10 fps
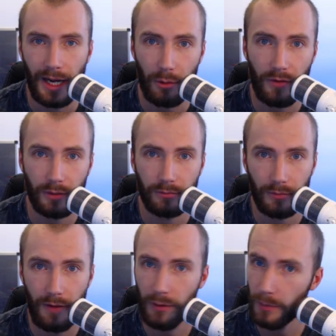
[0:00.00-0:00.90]
However,
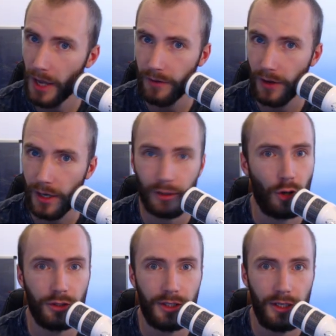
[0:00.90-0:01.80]
if the behaviour
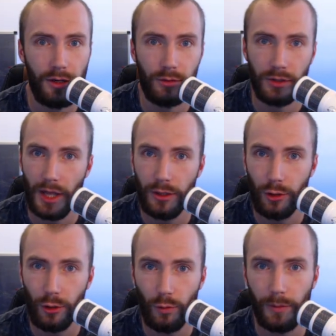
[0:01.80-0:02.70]
continues, then
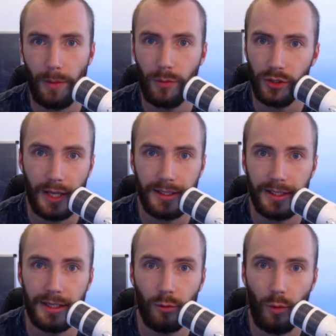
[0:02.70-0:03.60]
you will be
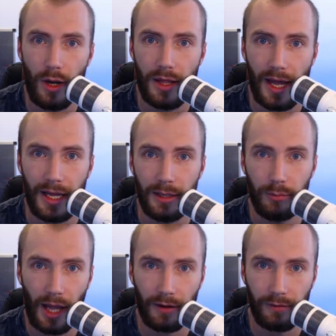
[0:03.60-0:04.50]
presented with a
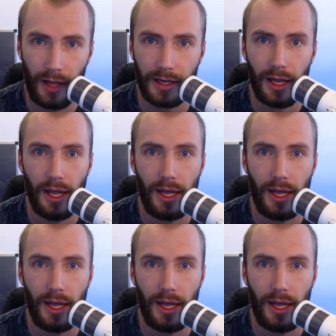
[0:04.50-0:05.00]
black flag